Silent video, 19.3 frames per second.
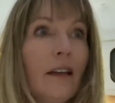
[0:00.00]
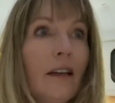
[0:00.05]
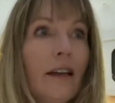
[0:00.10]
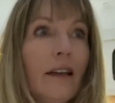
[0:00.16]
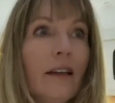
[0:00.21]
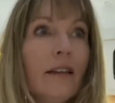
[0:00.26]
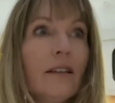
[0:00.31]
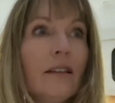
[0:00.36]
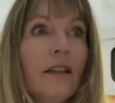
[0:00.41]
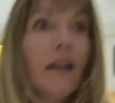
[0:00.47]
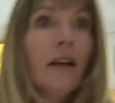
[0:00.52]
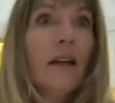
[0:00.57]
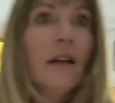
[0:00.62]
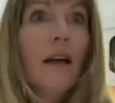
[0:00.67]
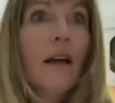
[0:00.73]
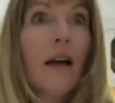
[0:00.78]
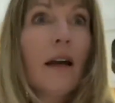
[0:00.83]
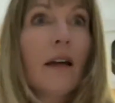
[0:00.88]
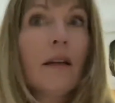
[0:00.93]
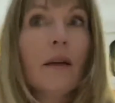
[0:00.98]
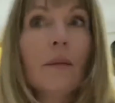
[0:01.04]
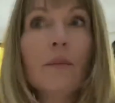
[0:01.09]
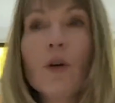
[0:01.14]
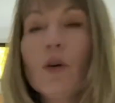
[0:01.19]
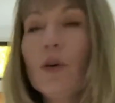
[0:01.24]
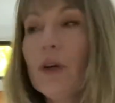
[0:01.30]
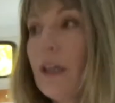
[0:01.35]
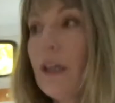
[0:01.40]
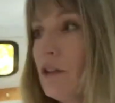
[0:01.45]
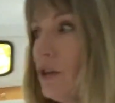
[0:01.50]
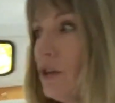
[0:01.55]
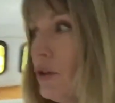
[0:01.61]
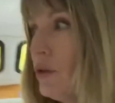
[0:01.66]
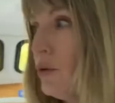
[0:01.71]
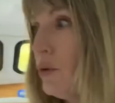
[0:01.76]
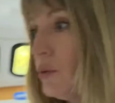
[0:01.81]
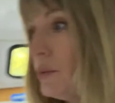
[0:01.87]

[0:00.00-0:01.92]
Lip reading: And then I am going to